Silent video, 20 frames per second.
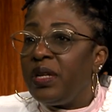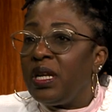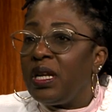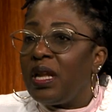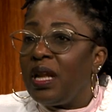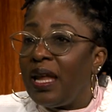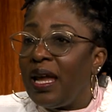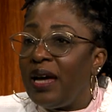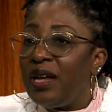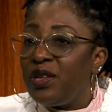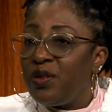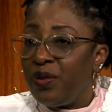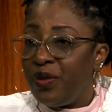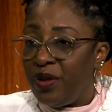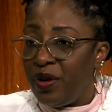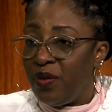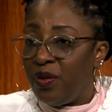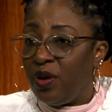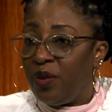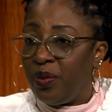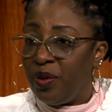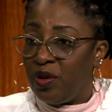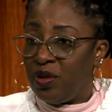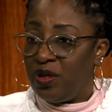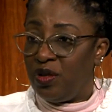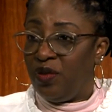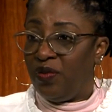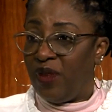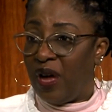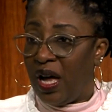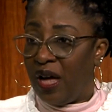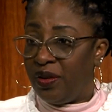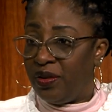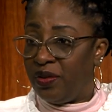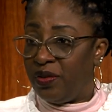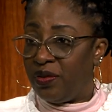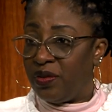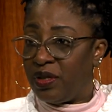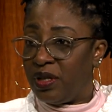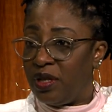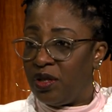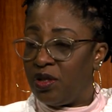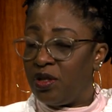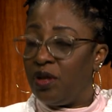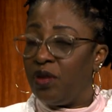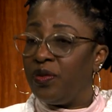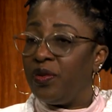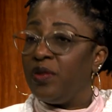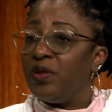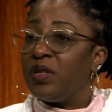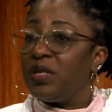that aligns with your own personal values. And so exactly.